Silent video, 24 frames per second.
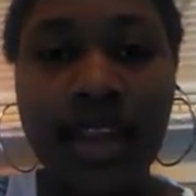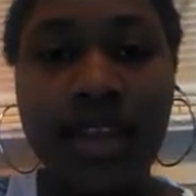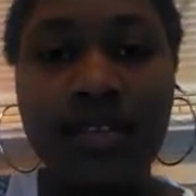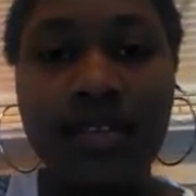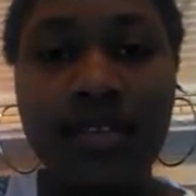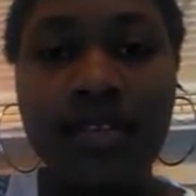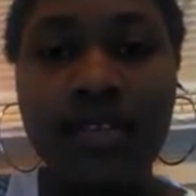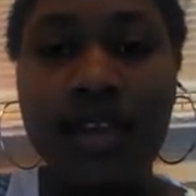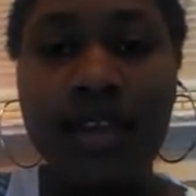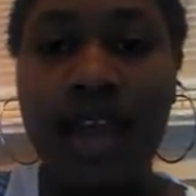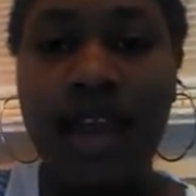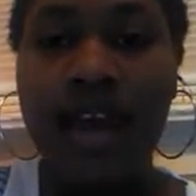
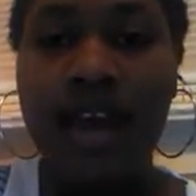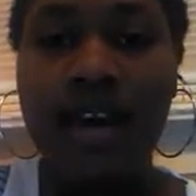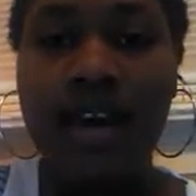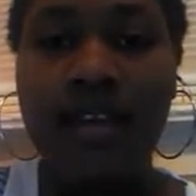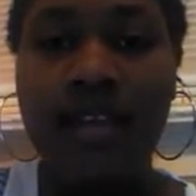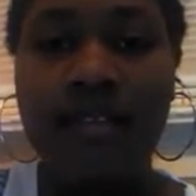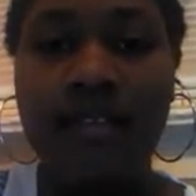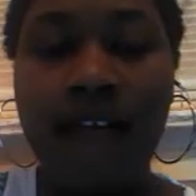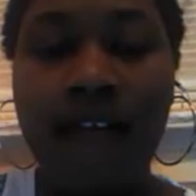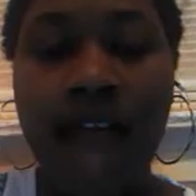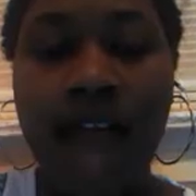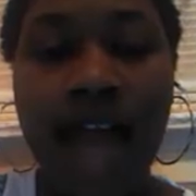
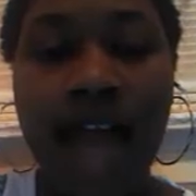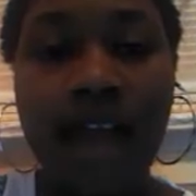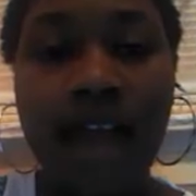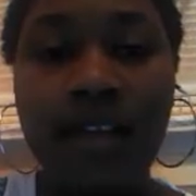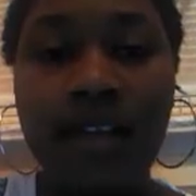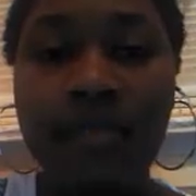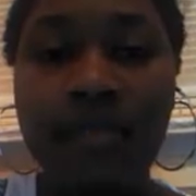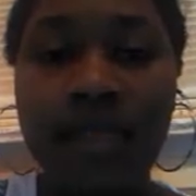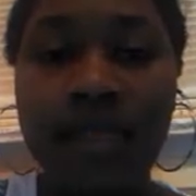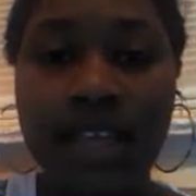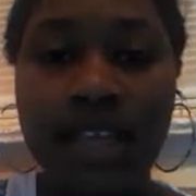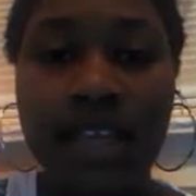Now, I
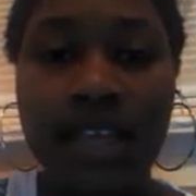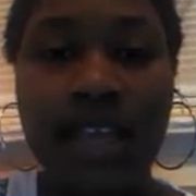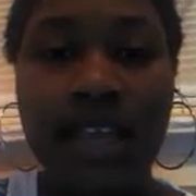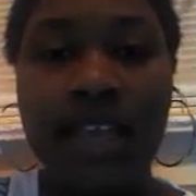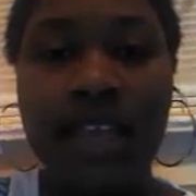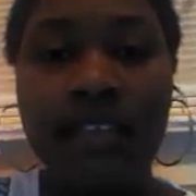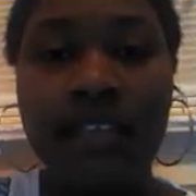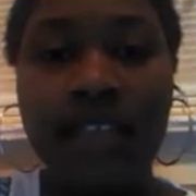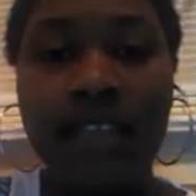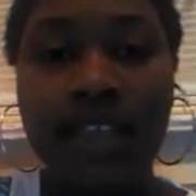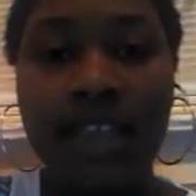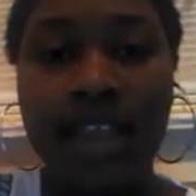don't
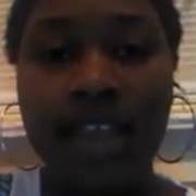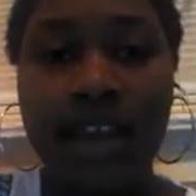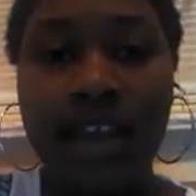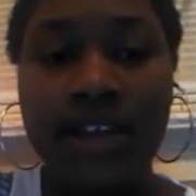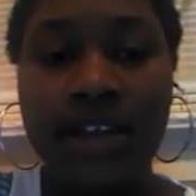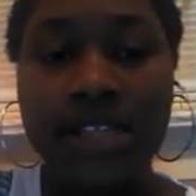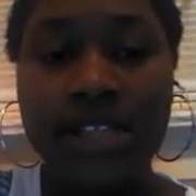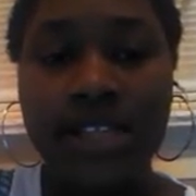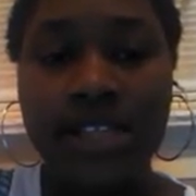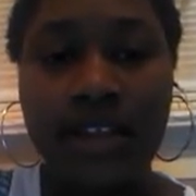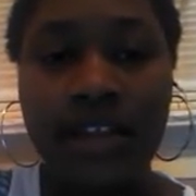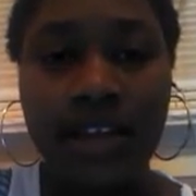believe that there
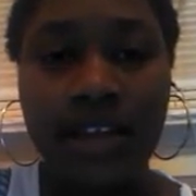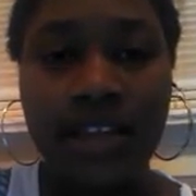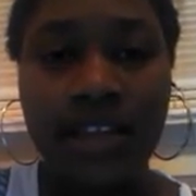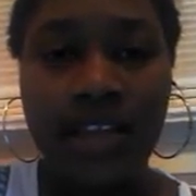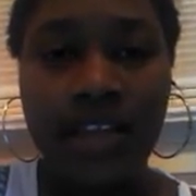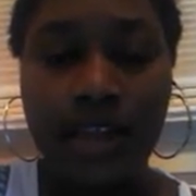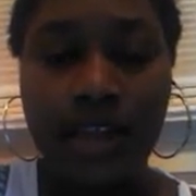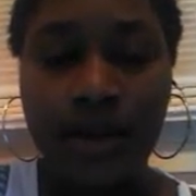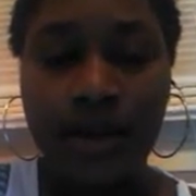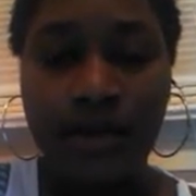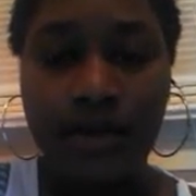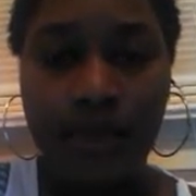is
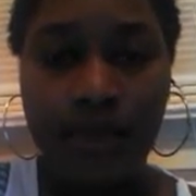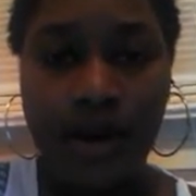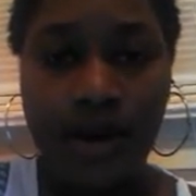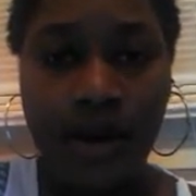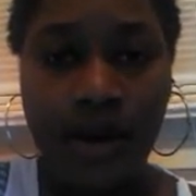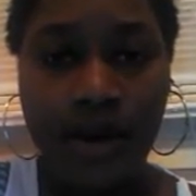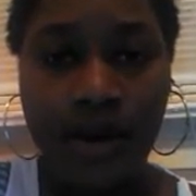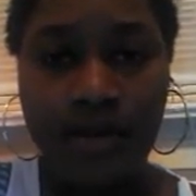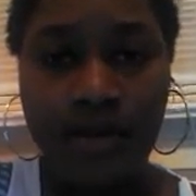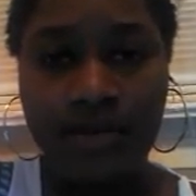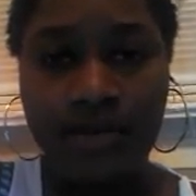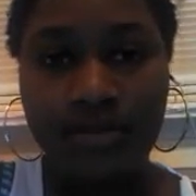anything
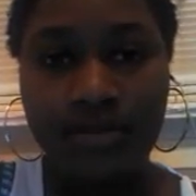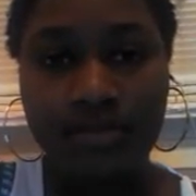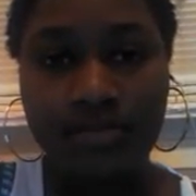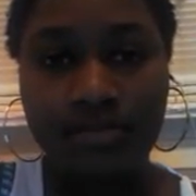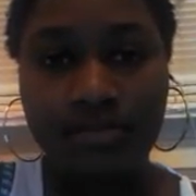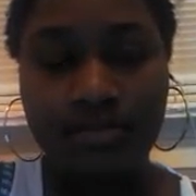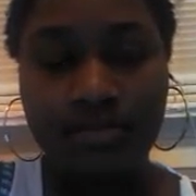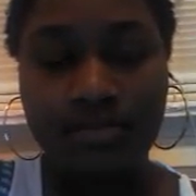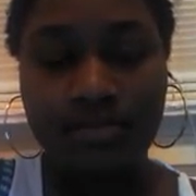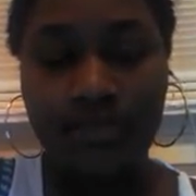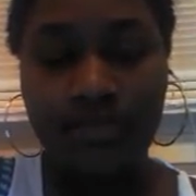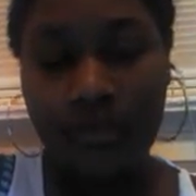wrong
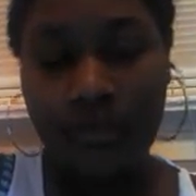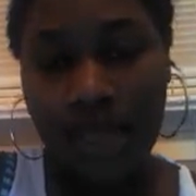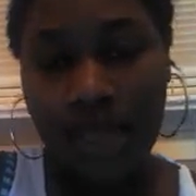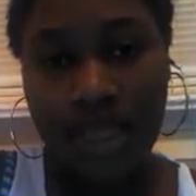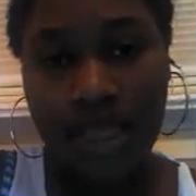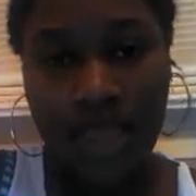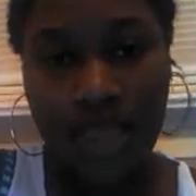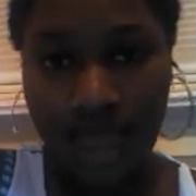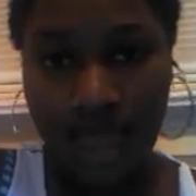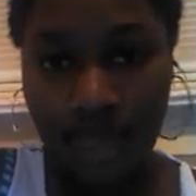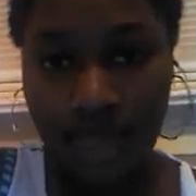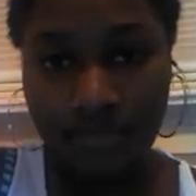with that.